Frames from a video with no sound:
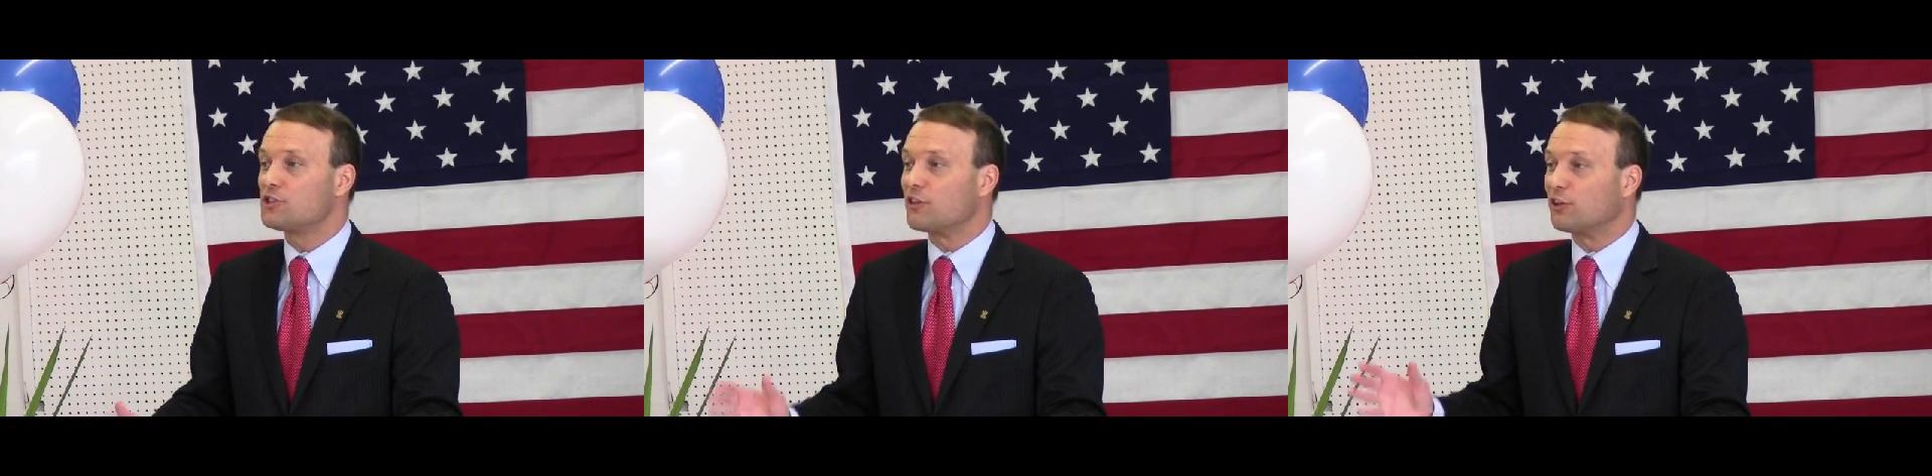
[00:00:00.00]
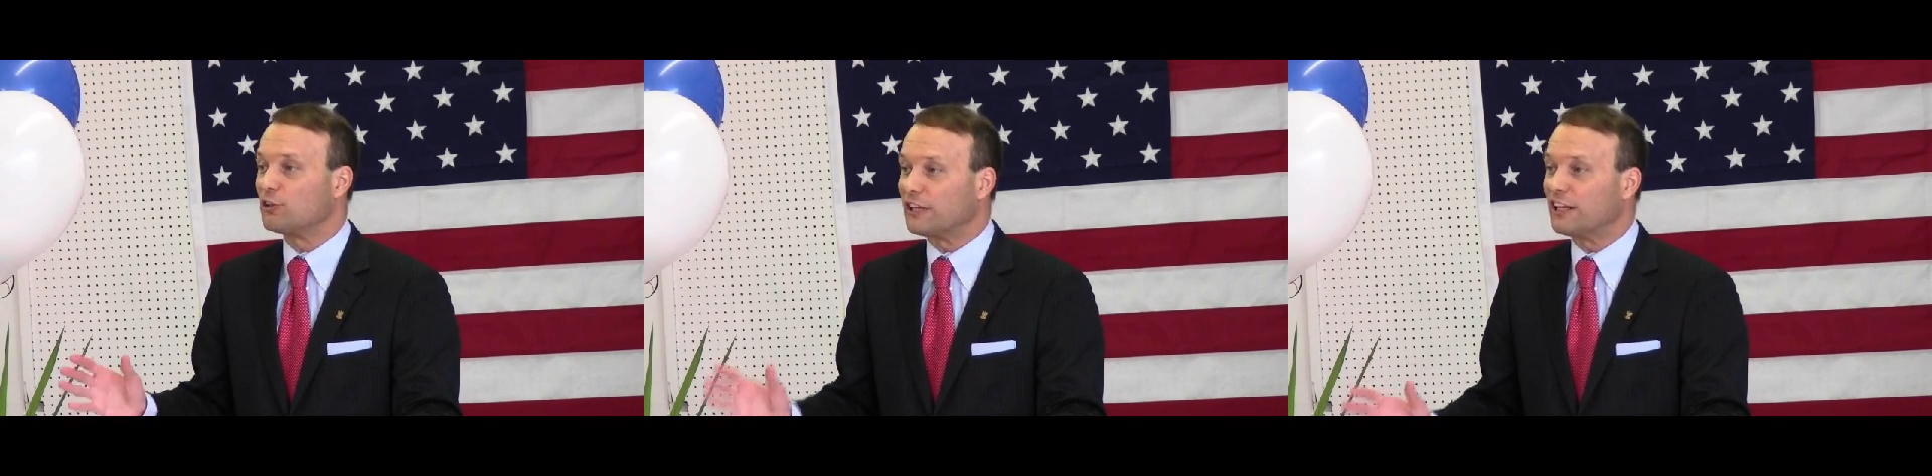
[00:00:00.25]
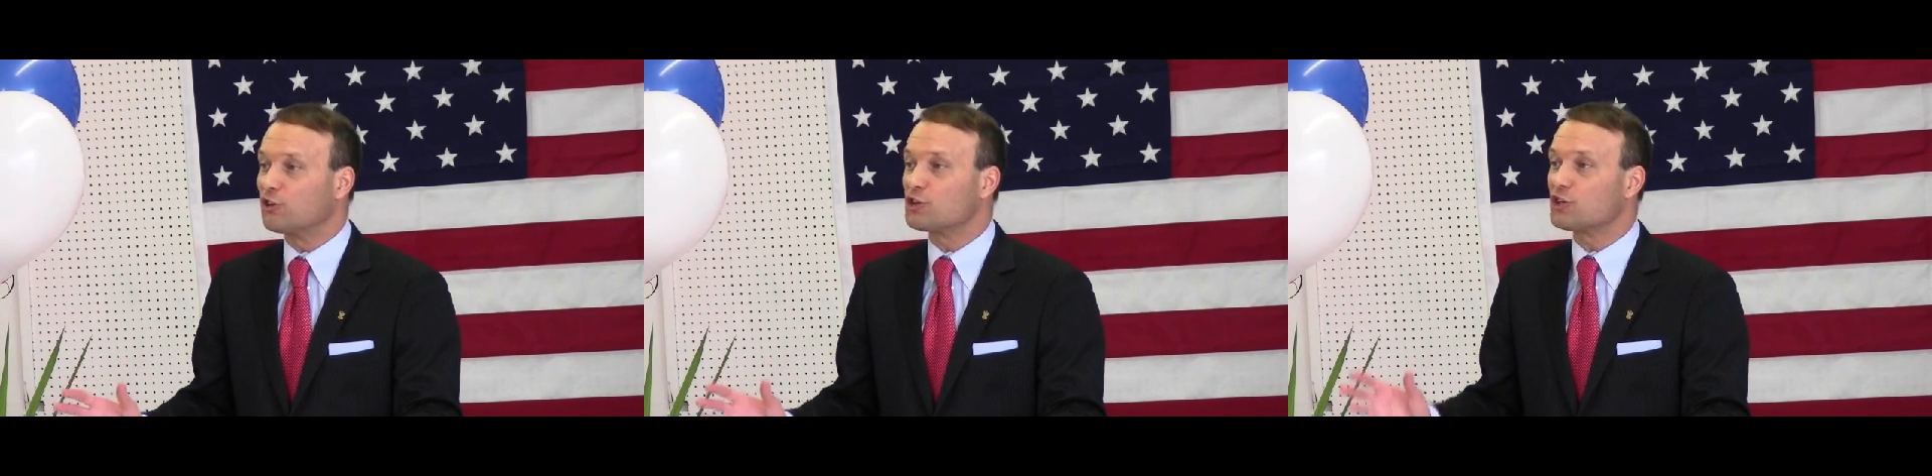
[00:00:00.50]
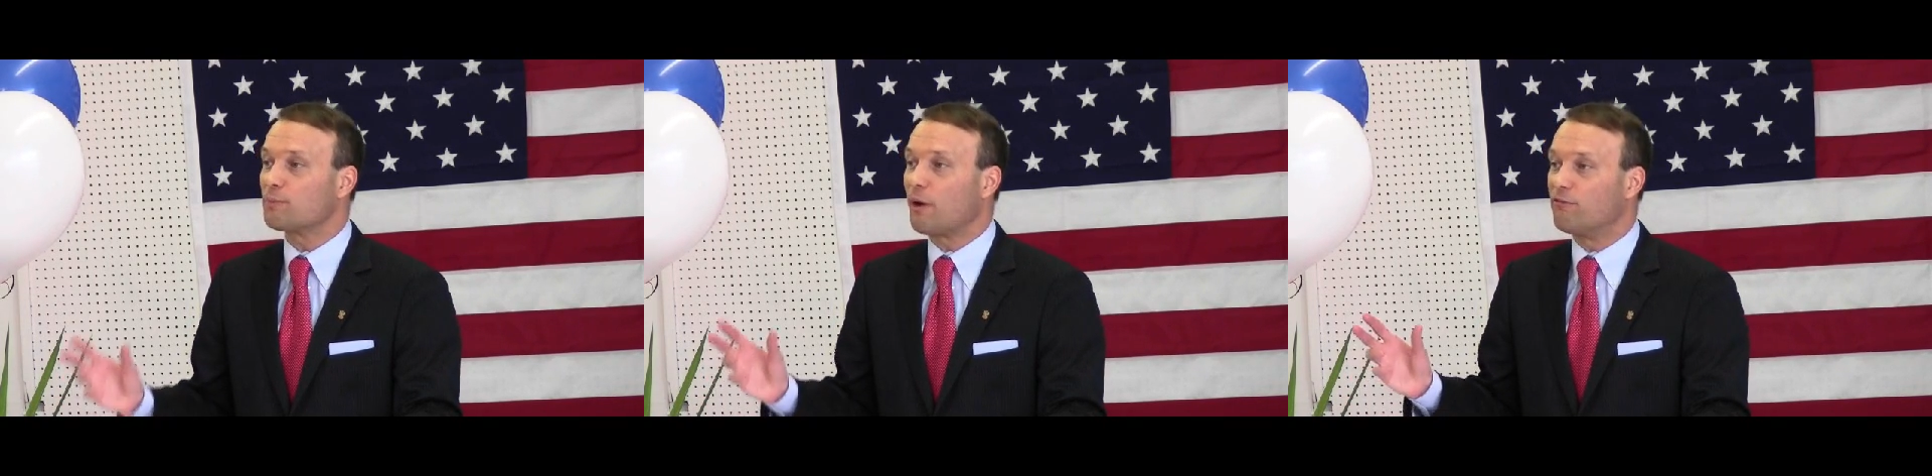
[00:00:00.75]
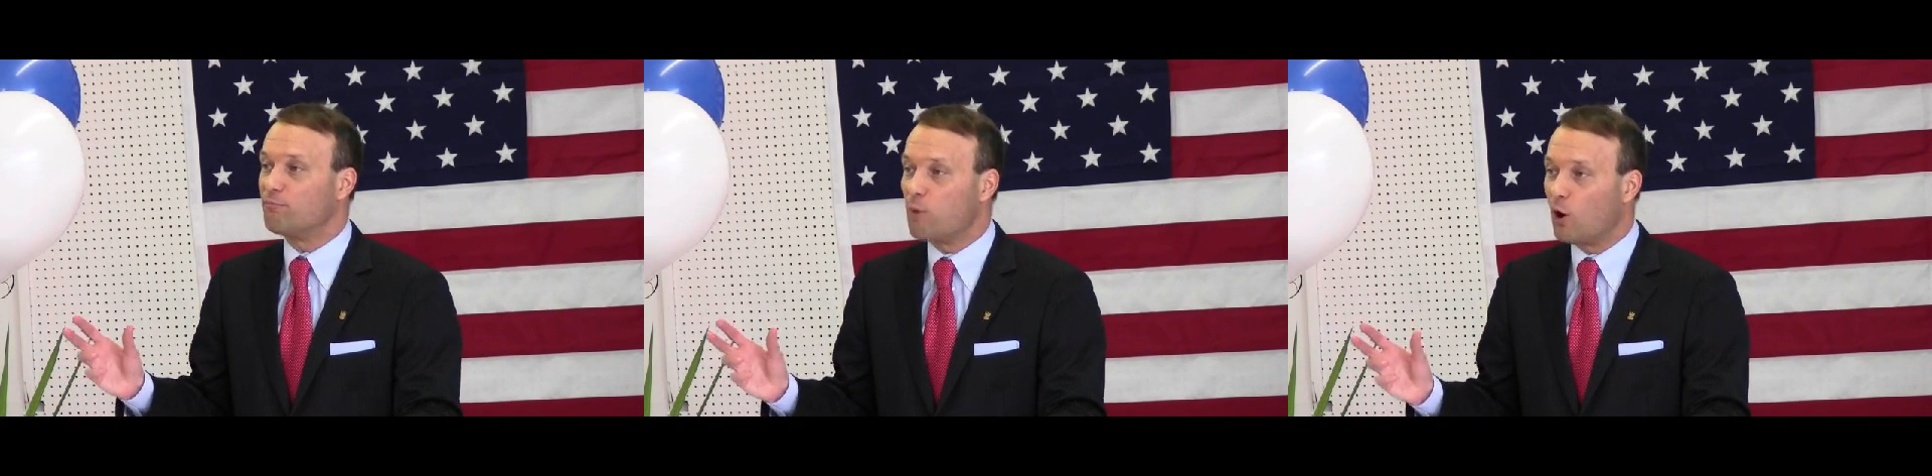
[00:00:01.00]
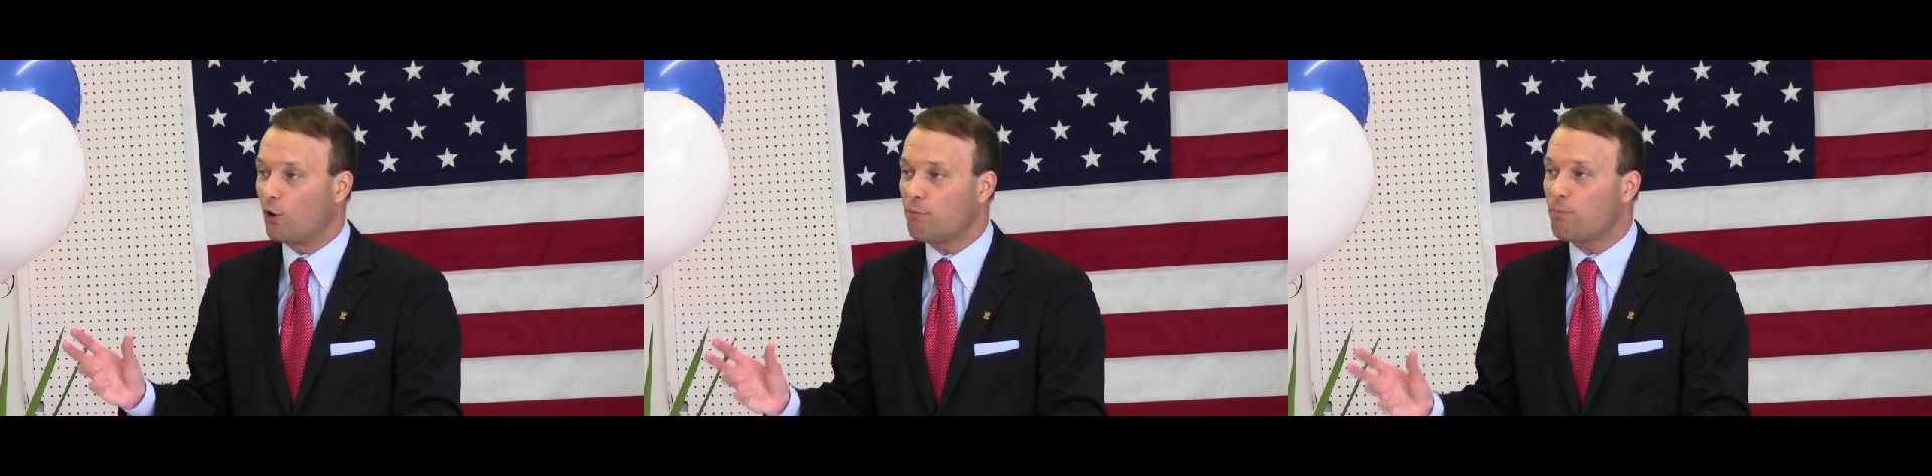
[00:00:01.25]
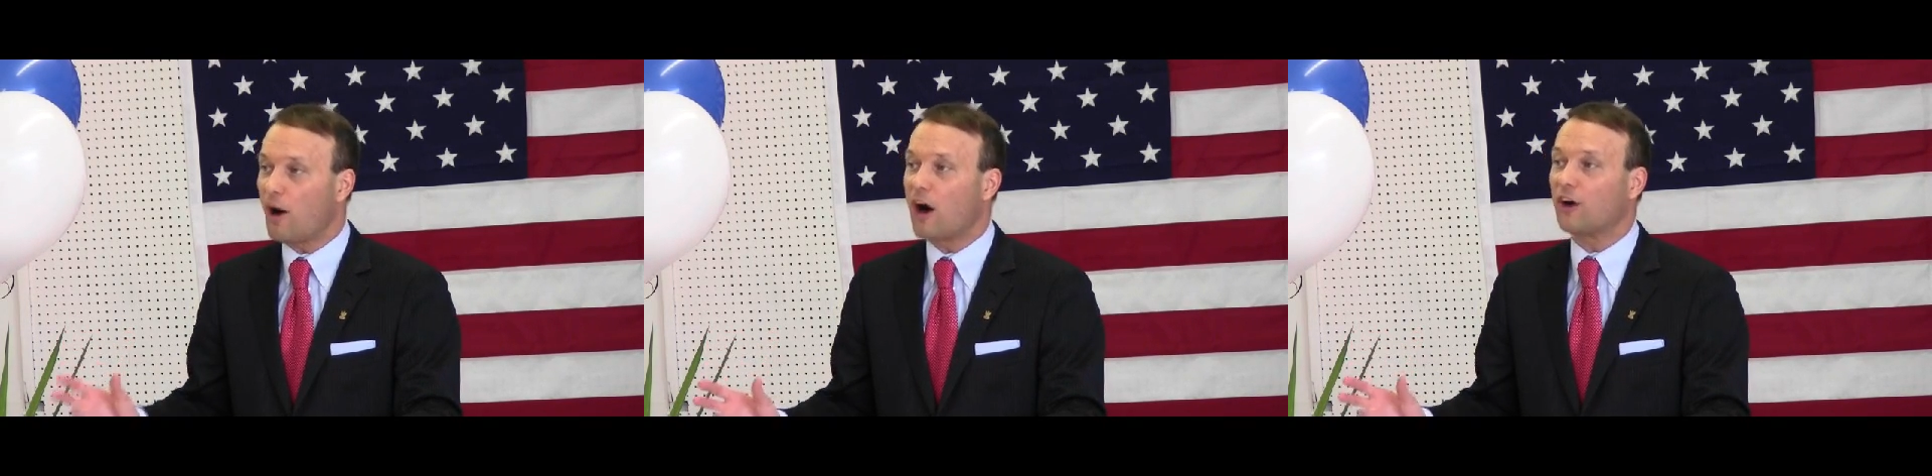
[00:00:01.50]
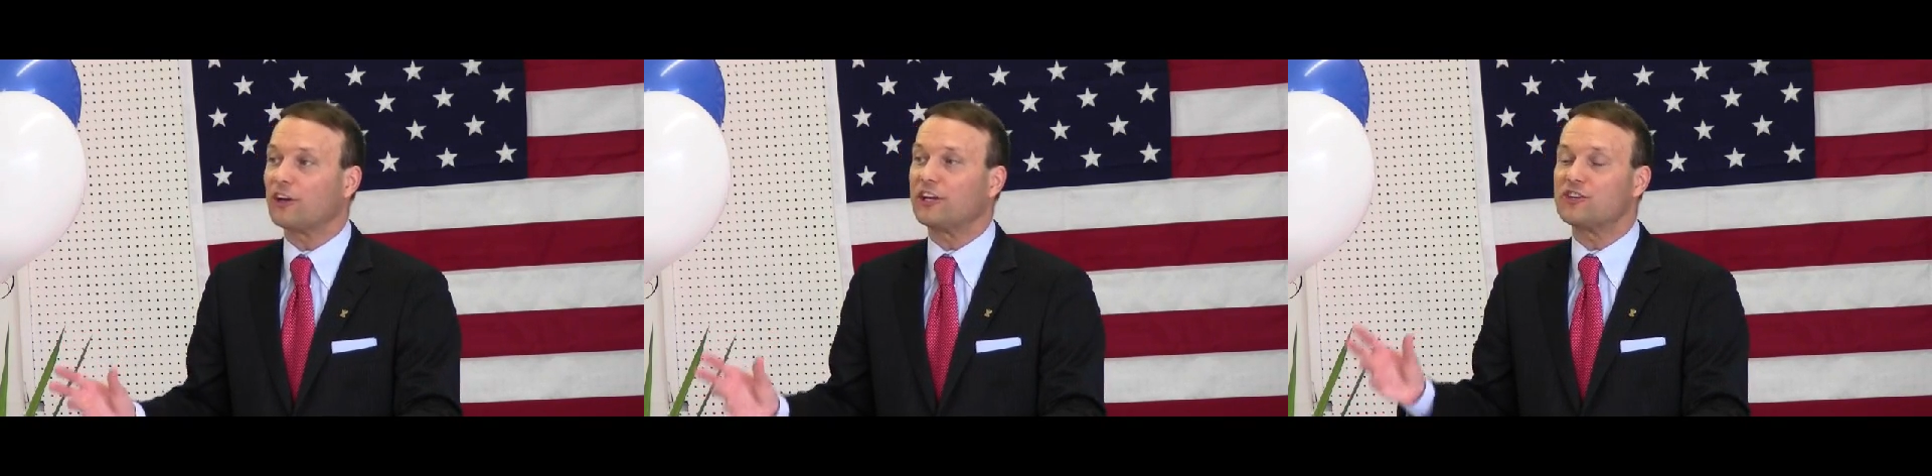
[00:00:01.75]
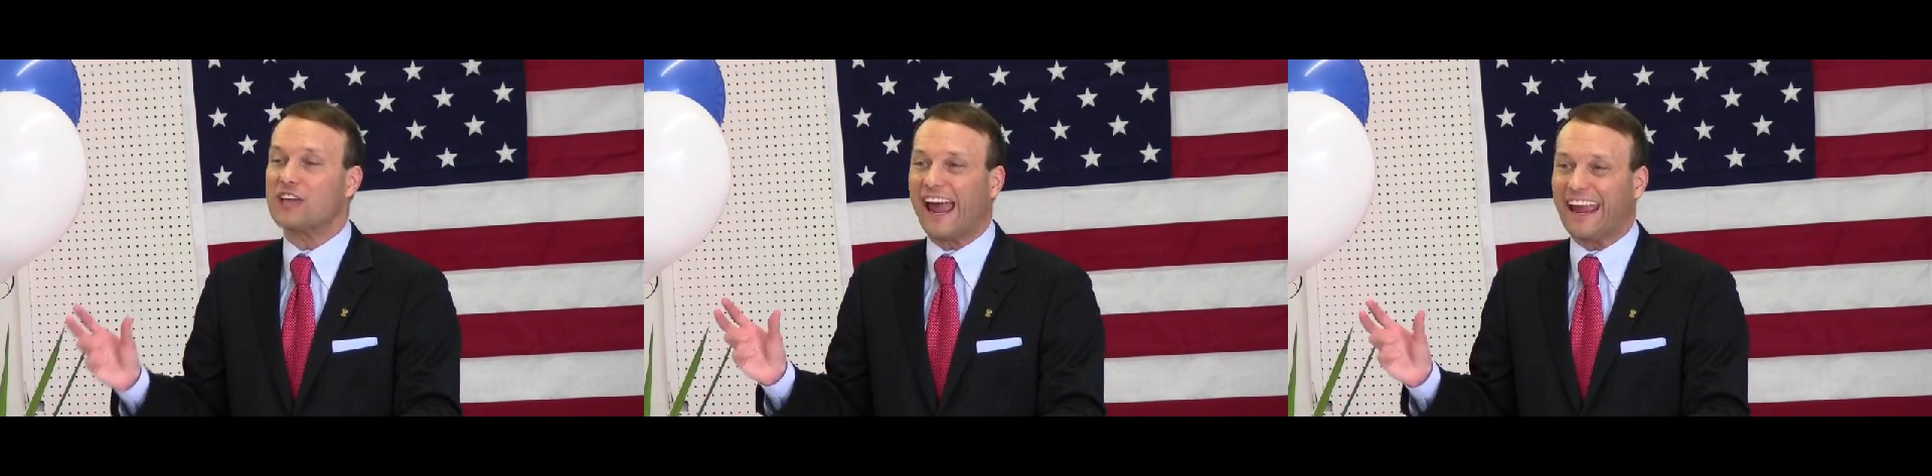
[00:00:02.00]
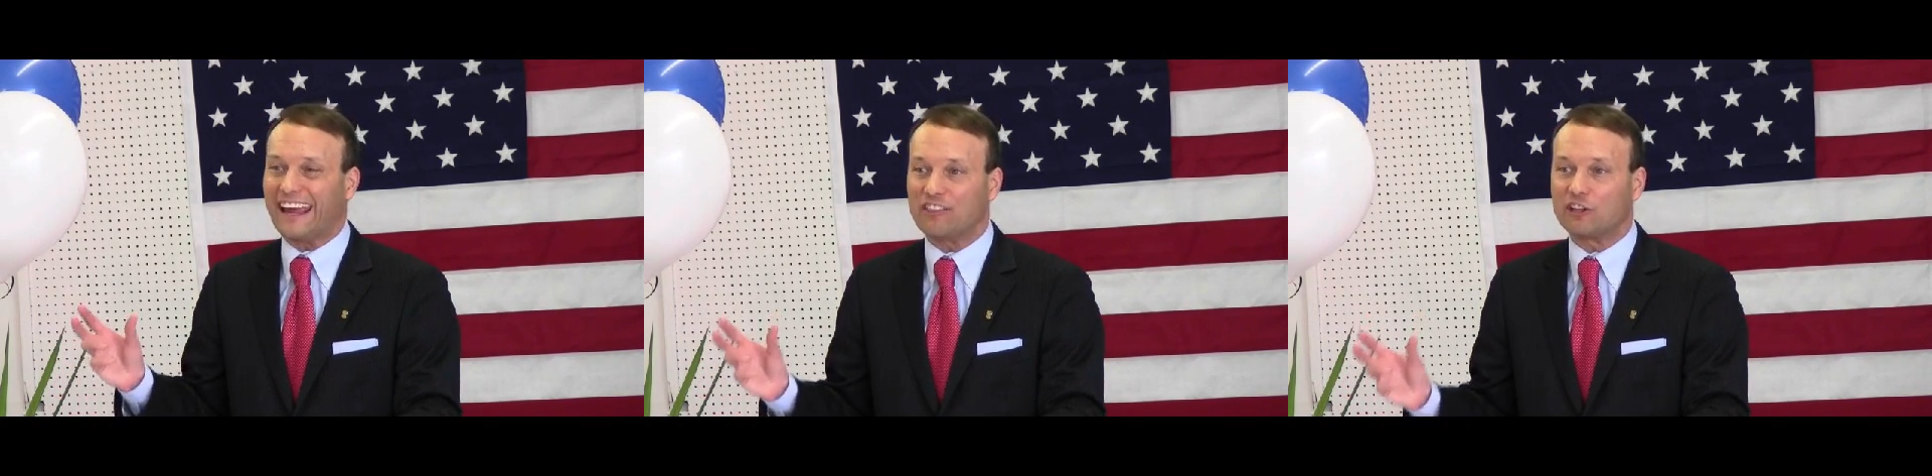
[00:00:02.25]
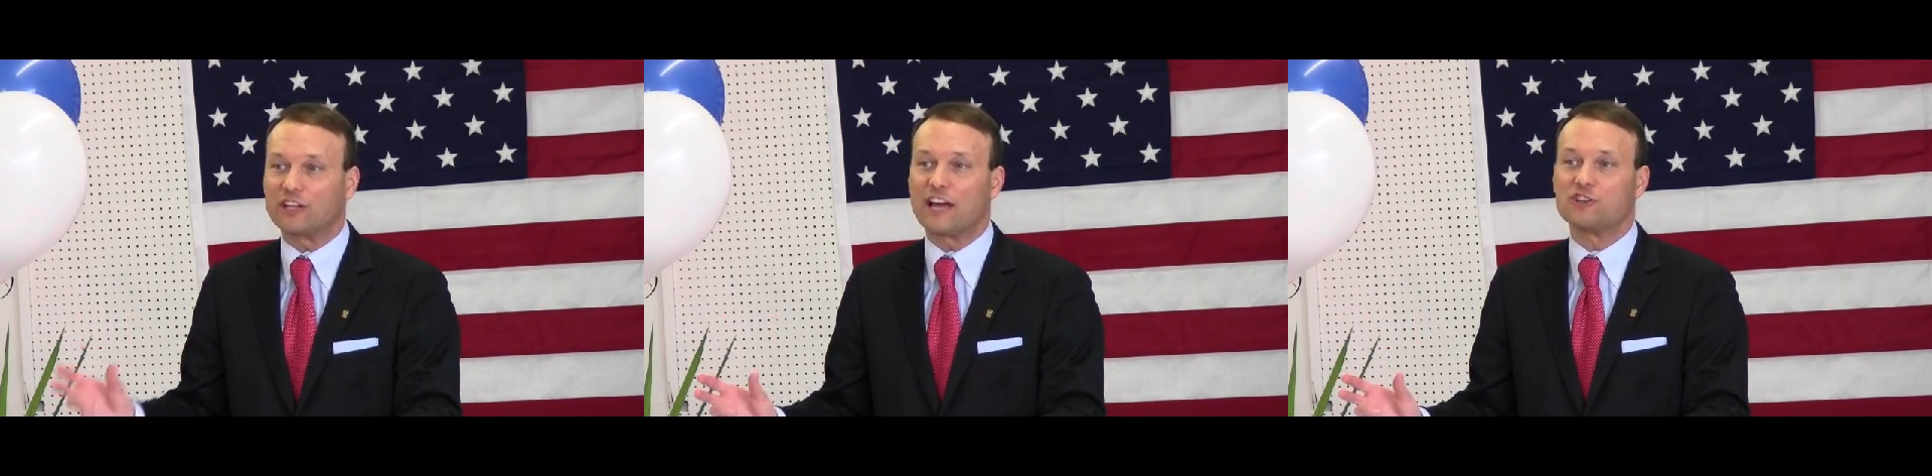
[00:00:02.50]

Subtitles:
to the leadership of both parties and the